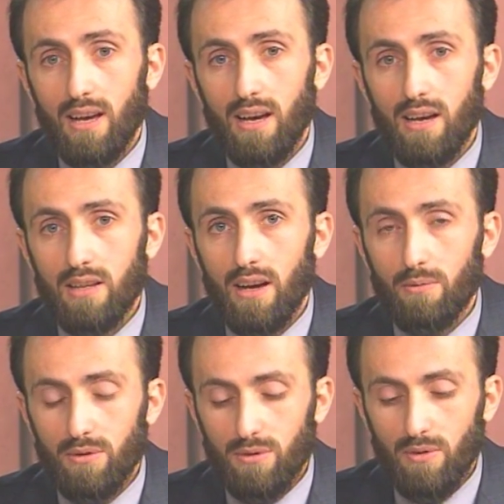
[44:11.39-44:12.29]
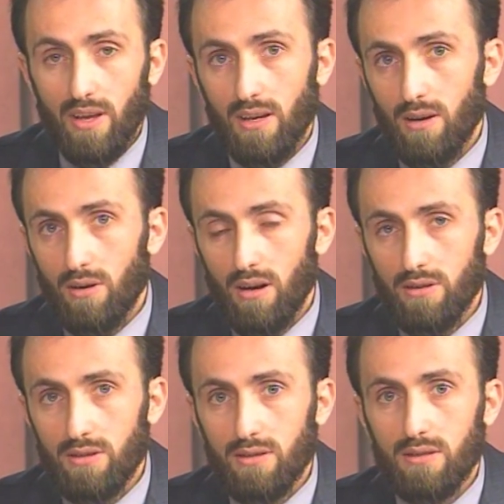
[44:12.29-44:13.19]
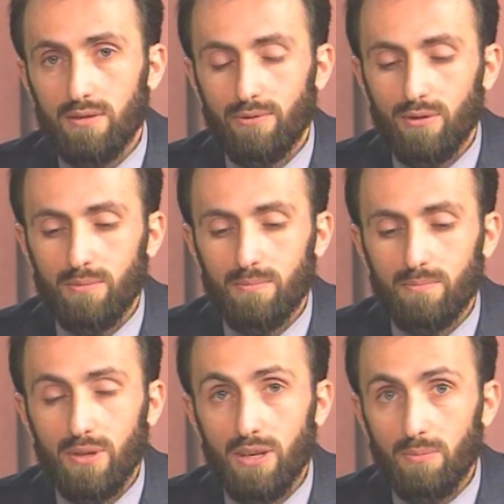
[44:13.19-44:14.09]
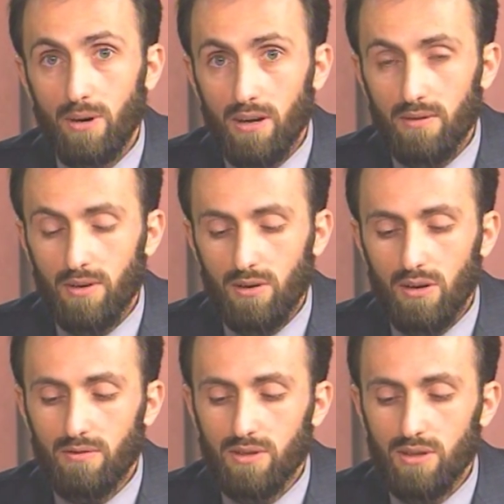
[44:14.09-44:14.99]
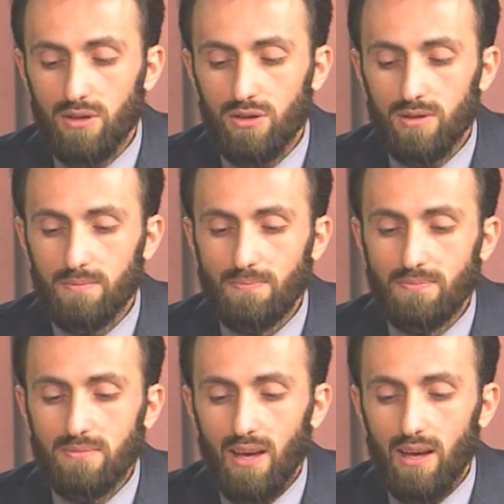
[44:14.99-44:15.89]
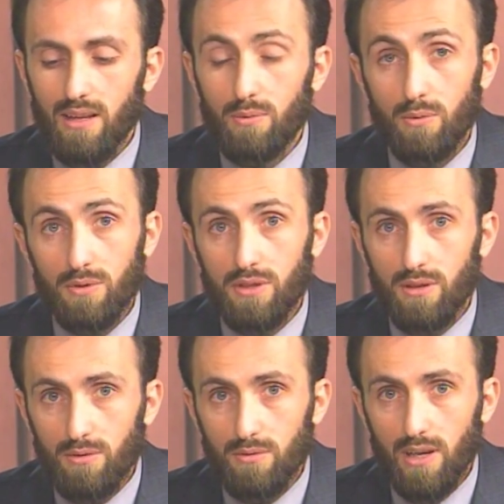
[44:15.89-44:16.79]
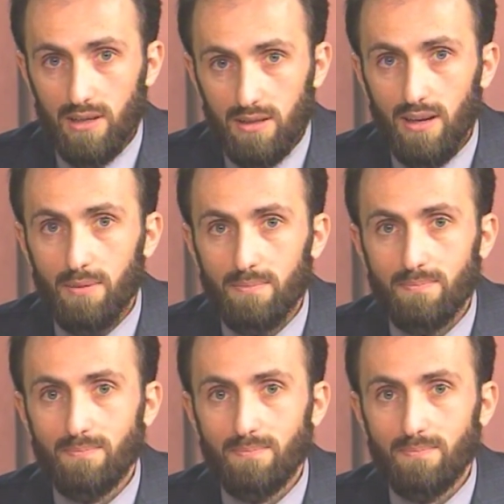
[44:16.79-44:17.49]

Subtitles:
And I want to thank our audience for being part of our conversation, and we'll see you next time.